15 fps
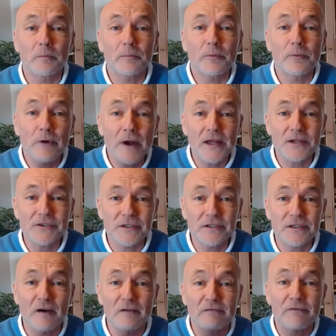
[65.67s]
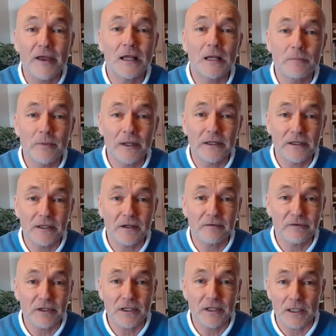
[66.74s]
present availability of
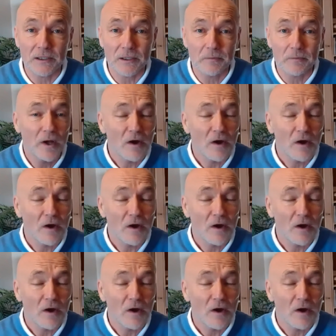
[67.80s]
the kingdom